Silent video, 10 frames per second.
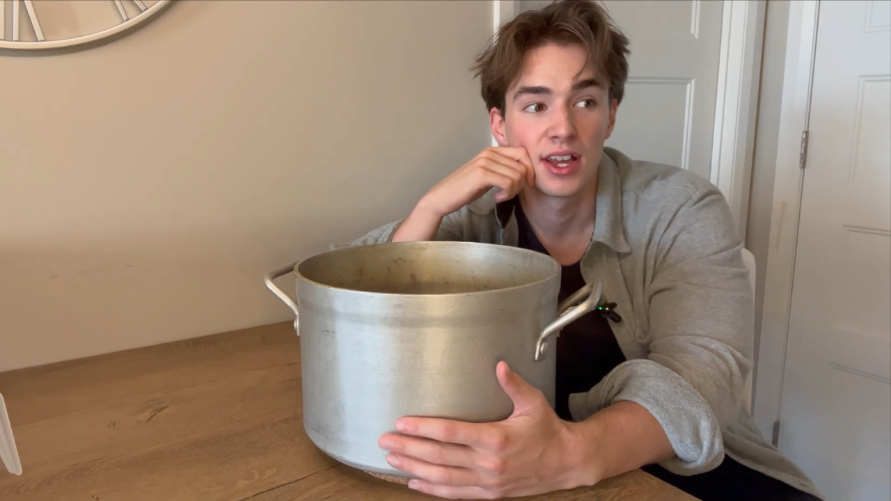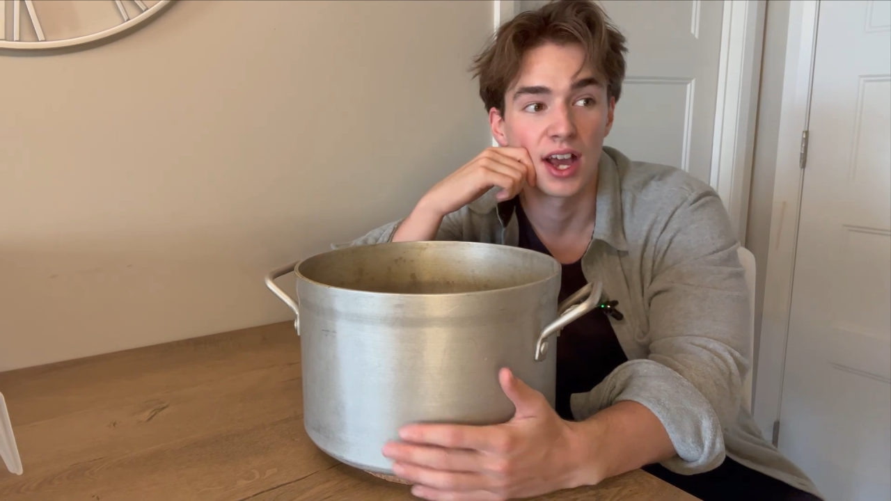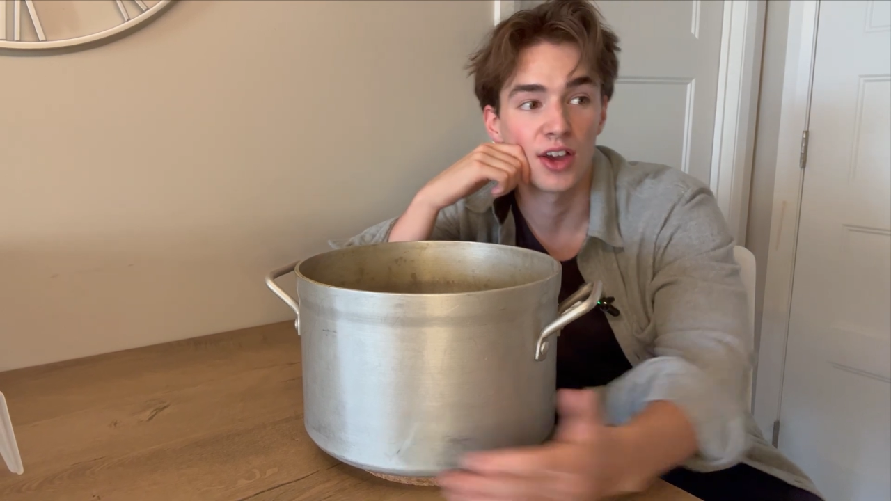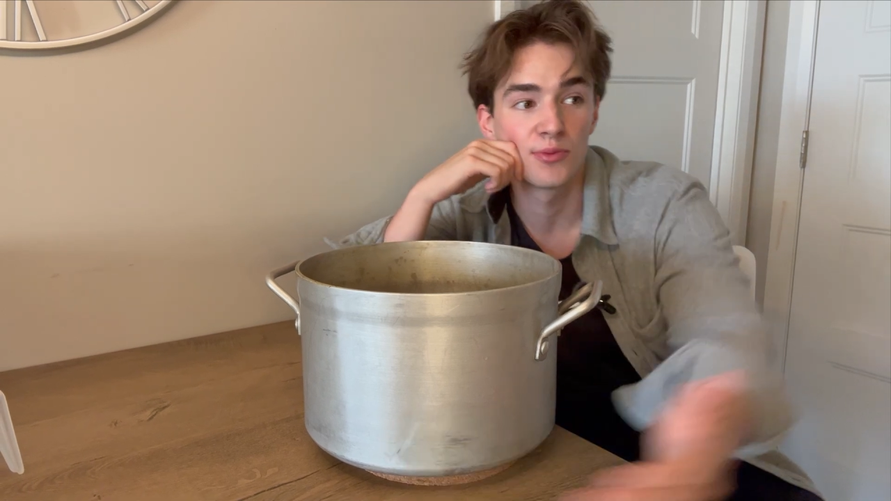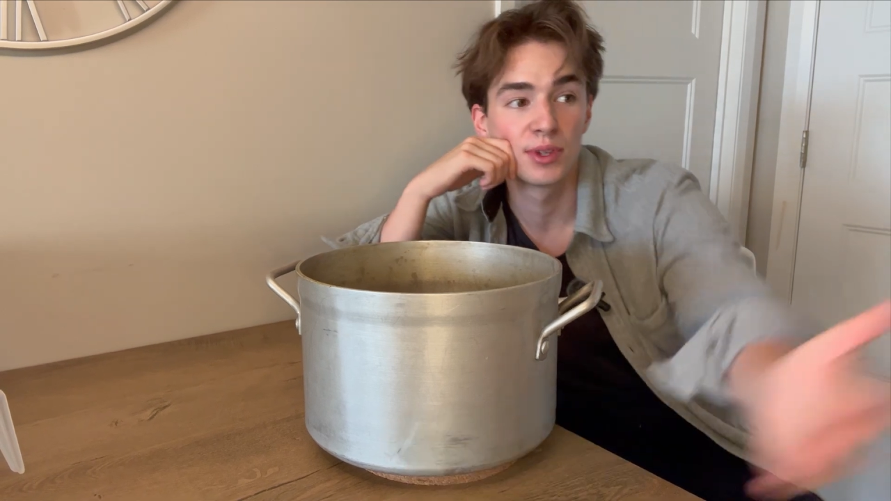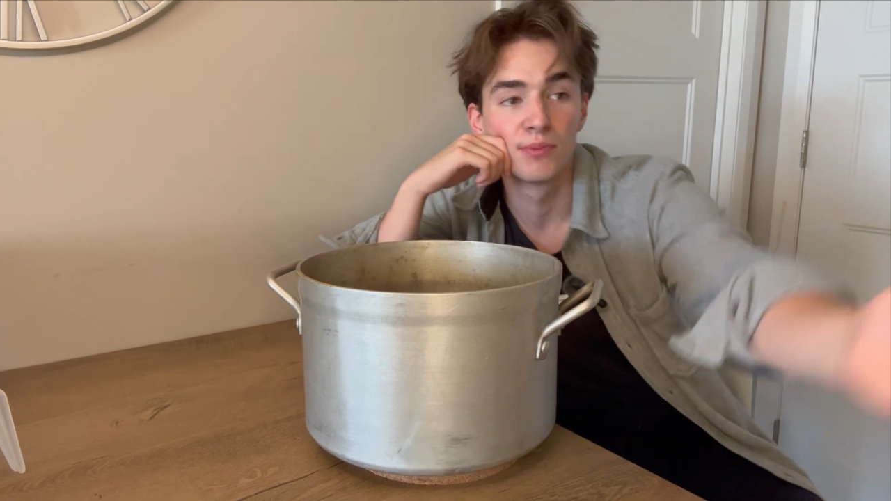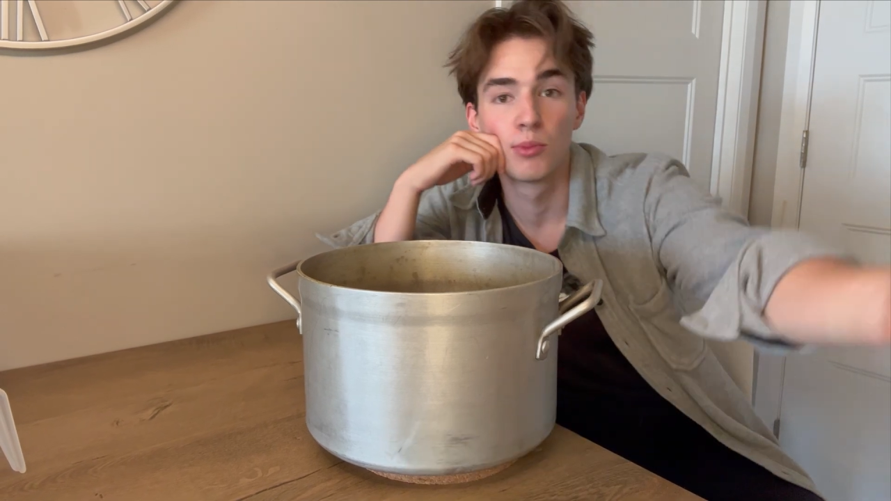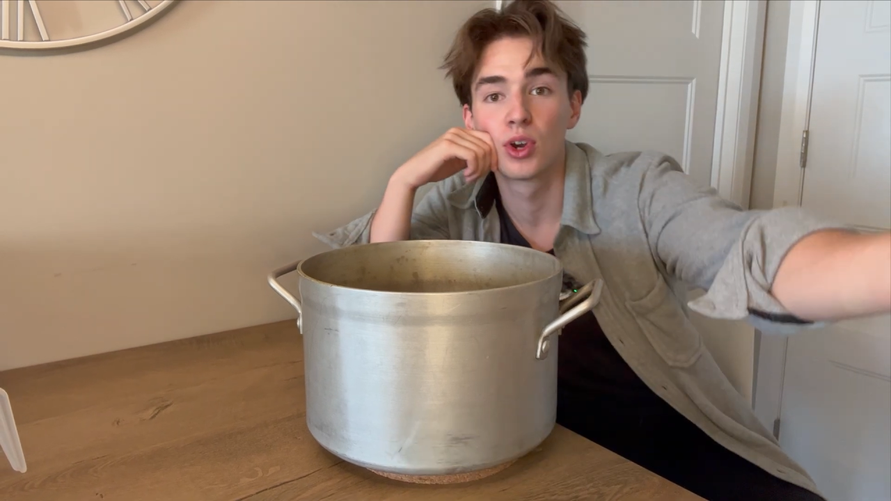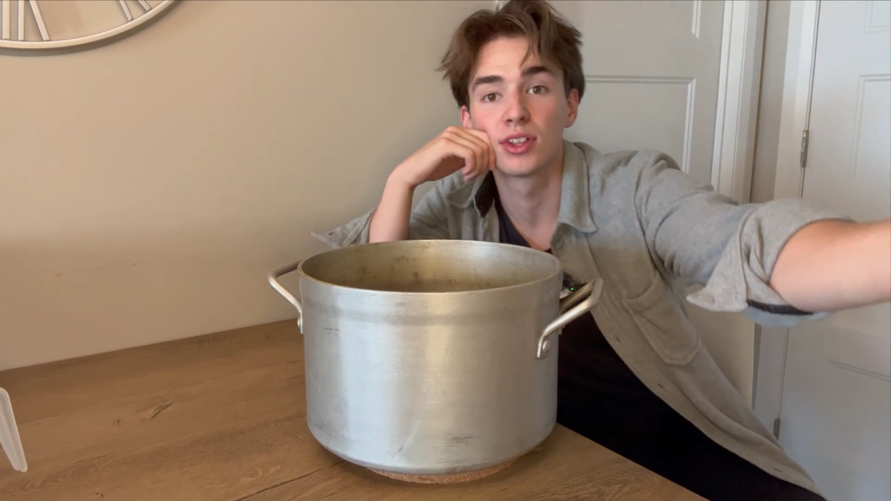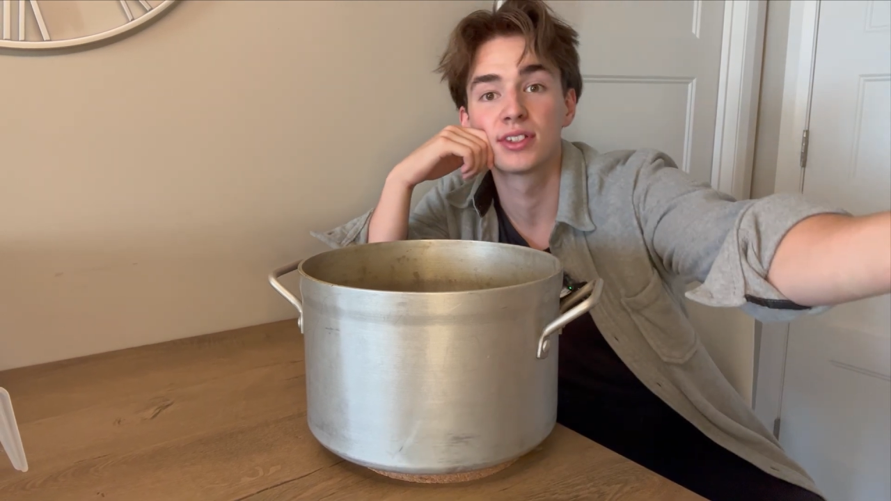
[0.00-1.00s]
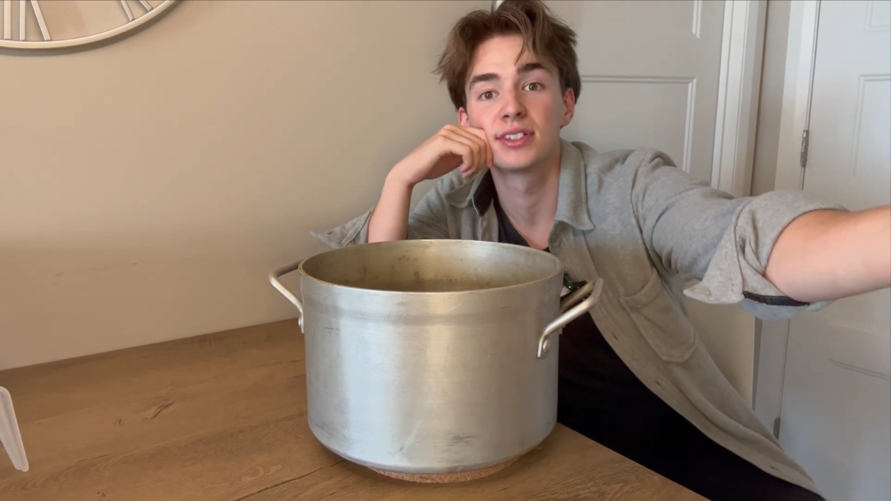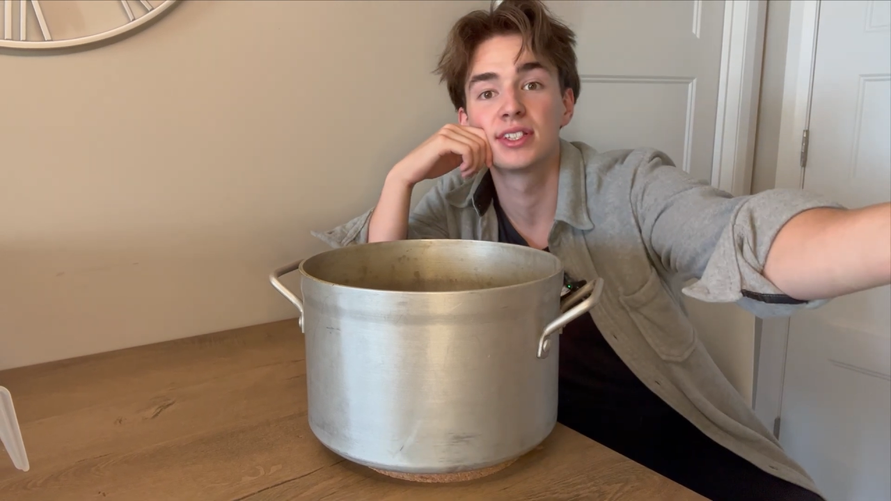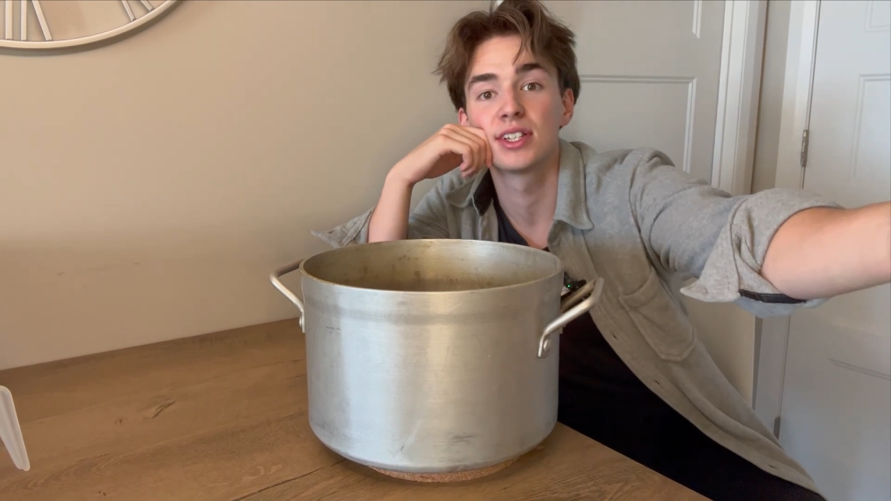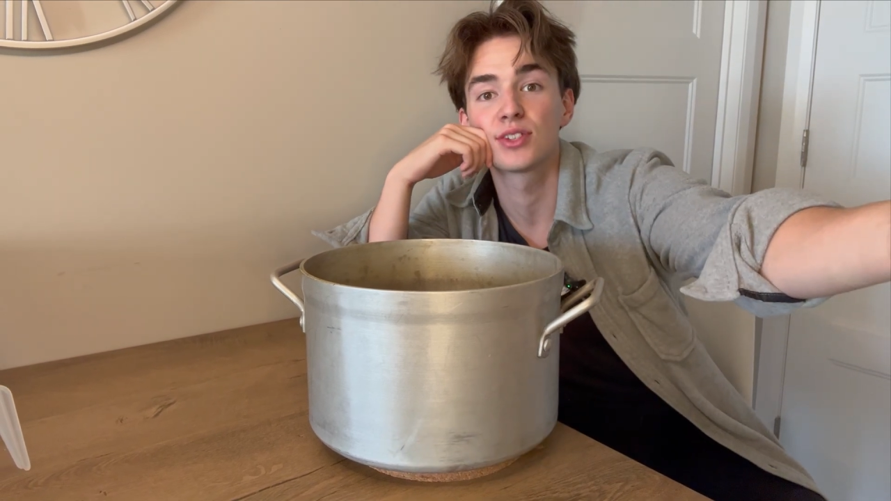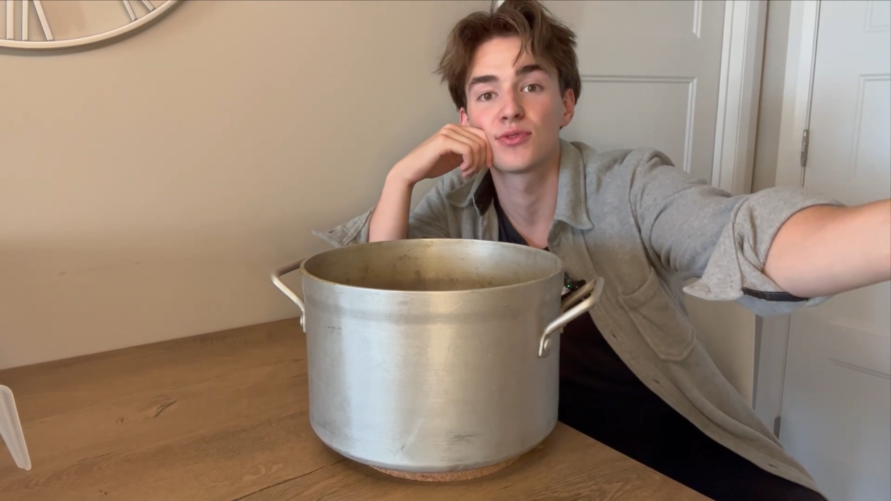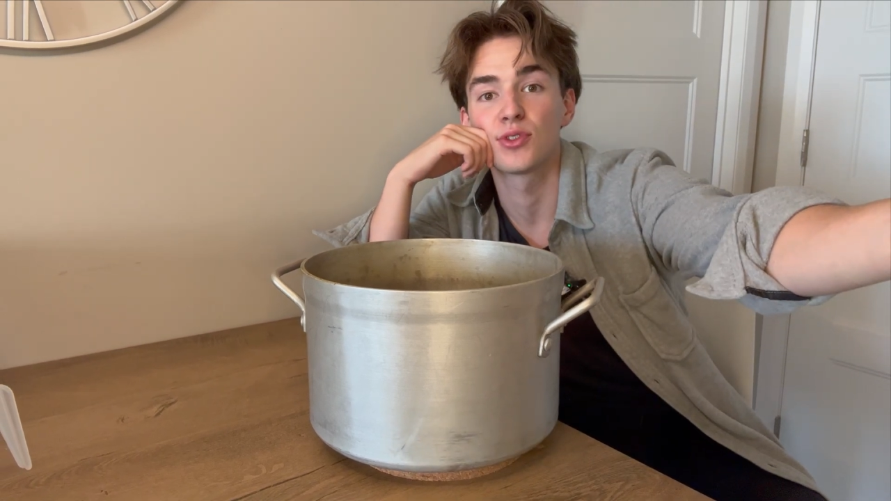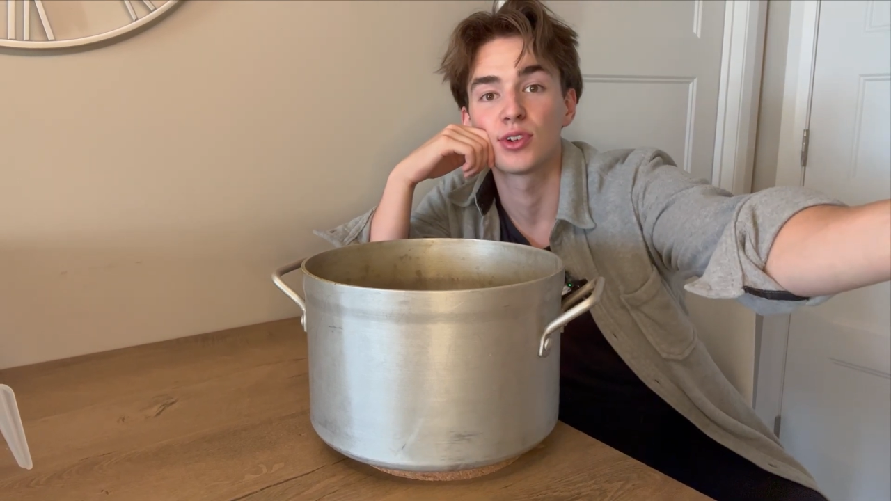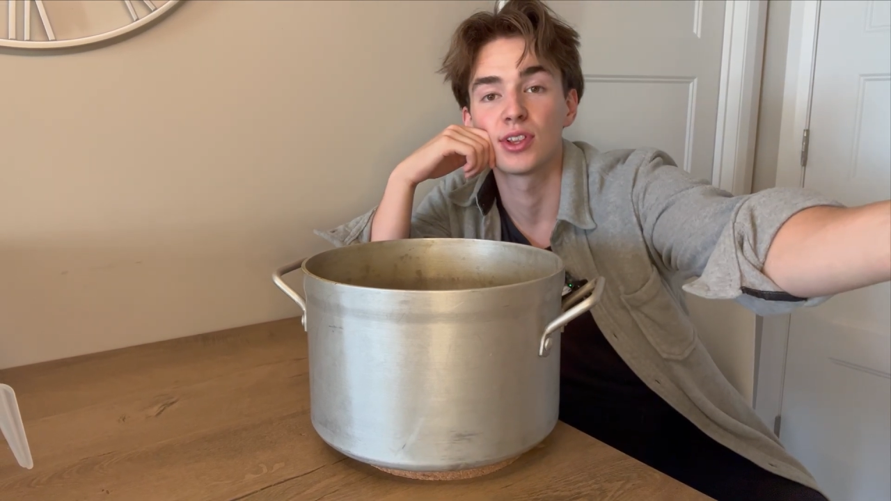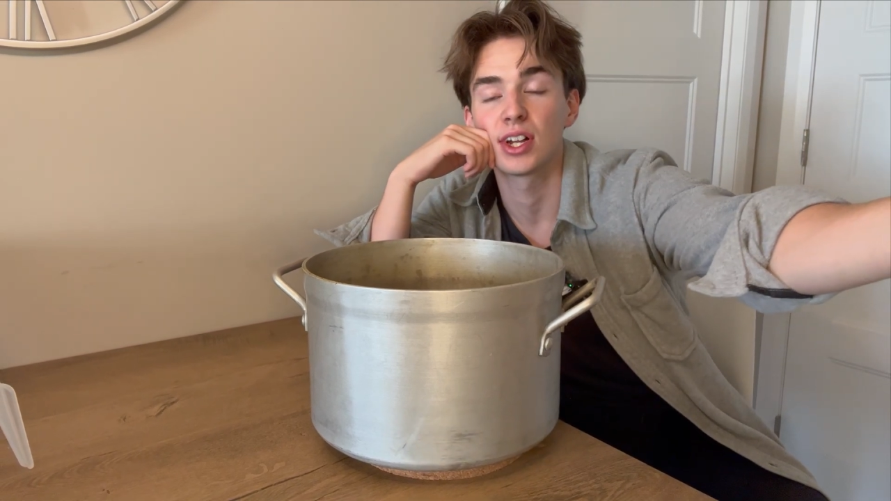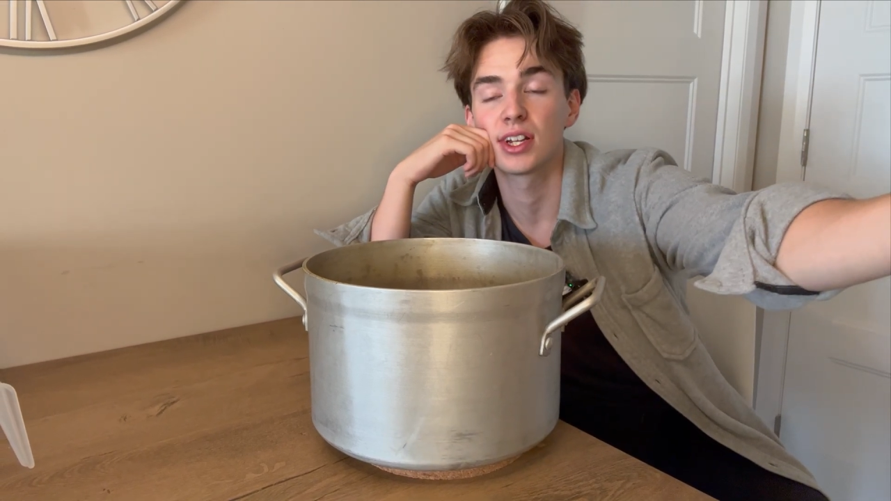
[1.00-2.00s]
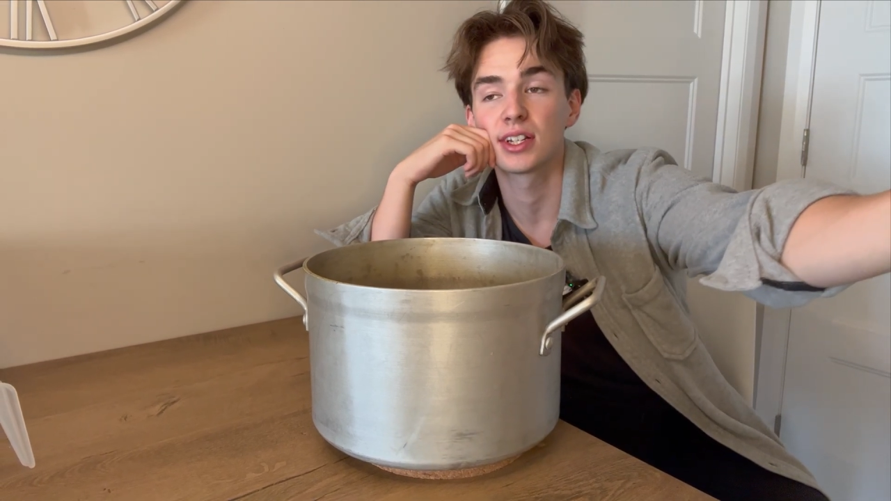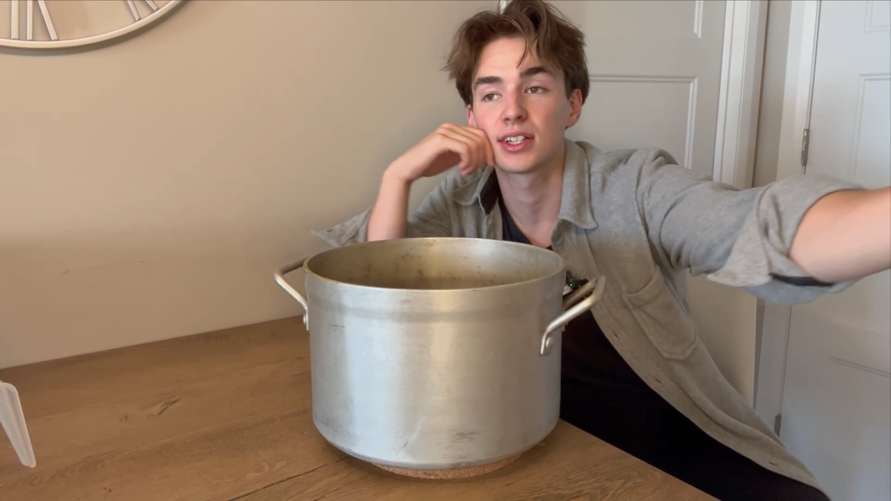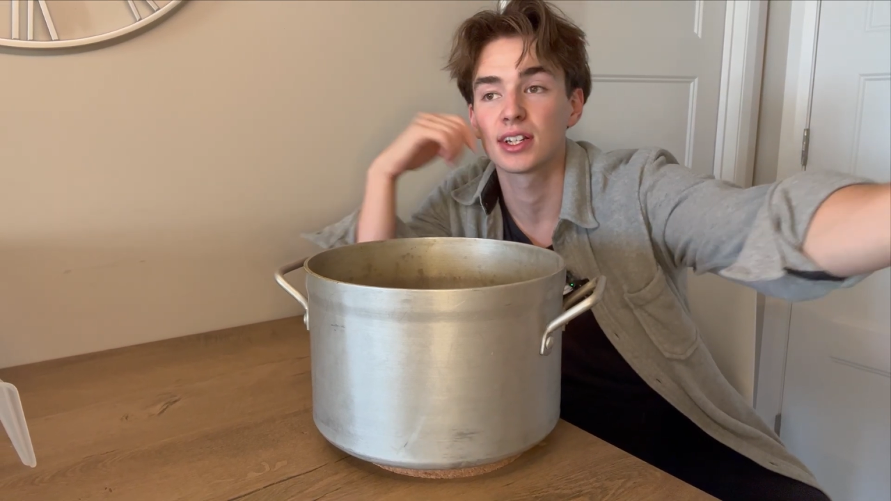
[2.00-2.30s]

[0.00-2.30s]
I've been boiling this for like,